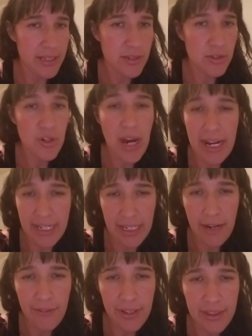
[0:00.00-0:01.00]

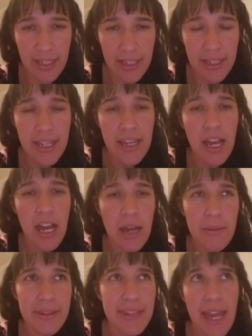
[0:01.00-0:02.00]
tracking everything.
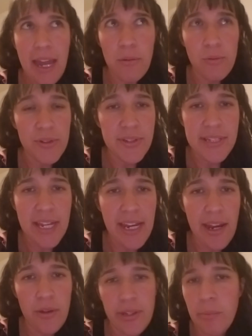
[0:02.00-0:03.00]
And that will
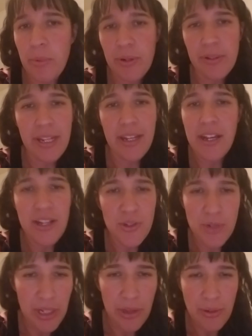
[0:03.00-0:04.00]
say I only burn like
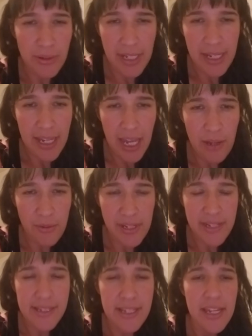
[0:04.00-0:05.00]
138
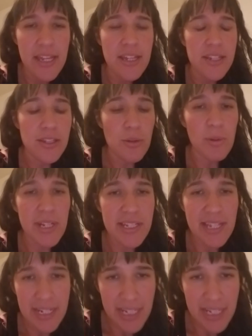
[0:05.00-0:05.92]
calories. So what does that